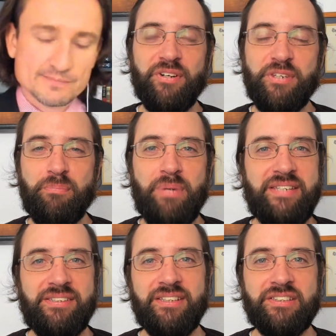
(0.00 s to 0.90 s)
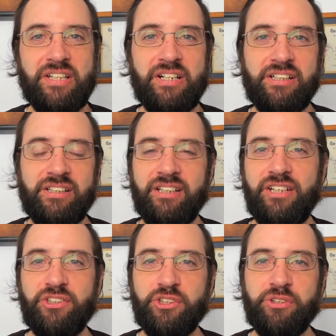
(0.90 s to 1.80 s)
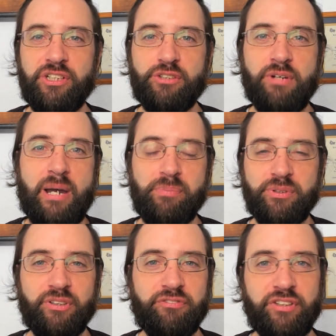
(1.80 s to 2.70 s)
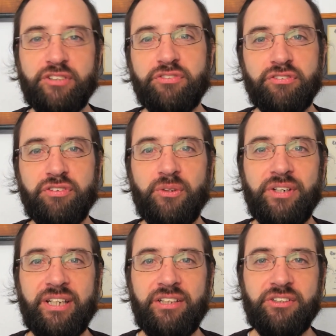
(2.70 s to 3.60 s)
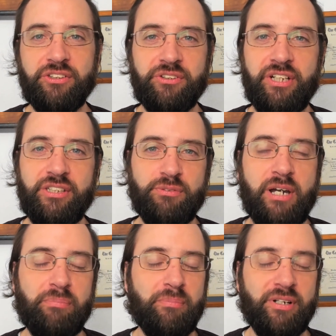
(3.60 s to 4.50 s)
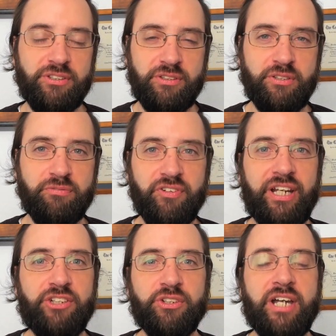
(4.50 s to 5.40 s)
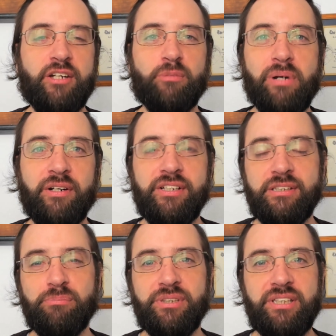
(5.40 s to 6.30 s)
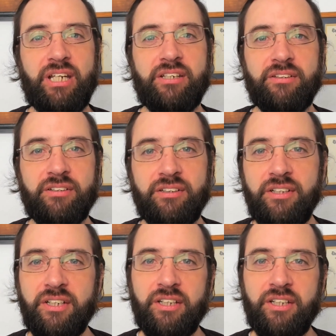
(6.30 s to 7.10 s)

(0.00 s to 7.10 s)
Well, the basics are interest rate swaps or a fixed for floating interest rate swap amongst financial counterparties in particular,